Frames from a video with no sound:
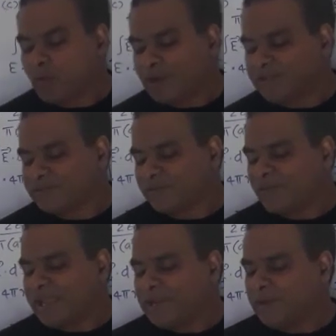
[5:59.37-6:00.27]
what is the
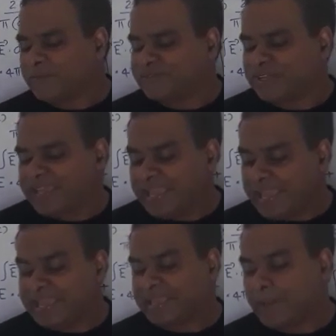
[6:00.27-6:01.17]
value of
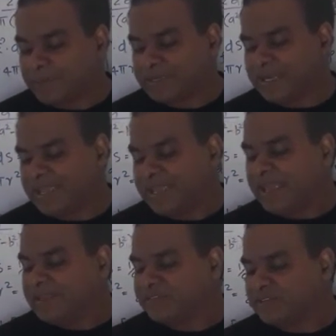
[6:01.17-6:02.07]
A, capital
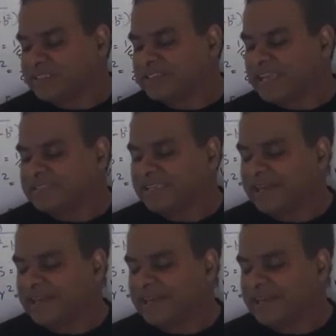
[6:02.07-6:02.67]
A, such that the